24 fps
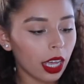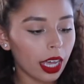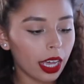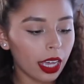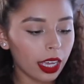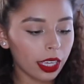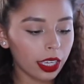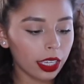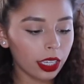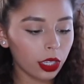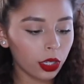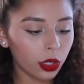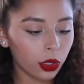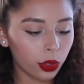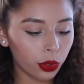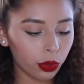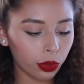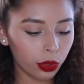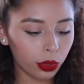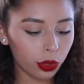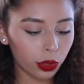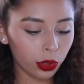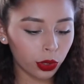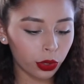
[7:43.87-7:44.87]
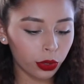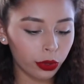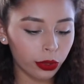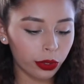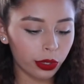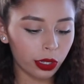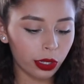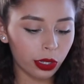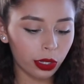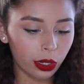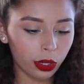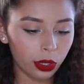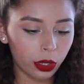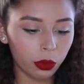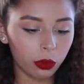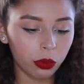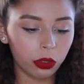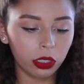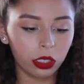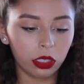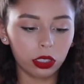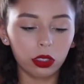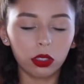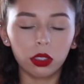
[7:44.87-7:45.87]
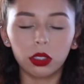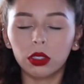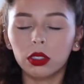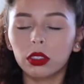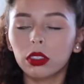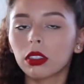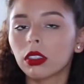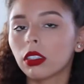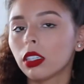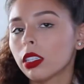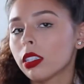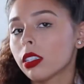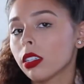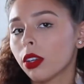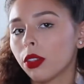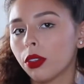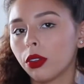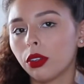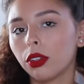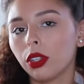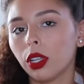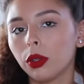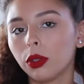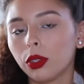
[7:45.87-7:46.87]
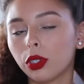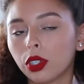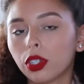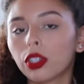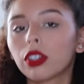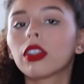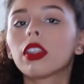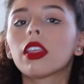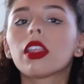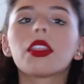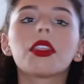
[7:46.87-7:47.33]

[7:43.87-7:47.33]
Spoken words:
I used to use this other lotion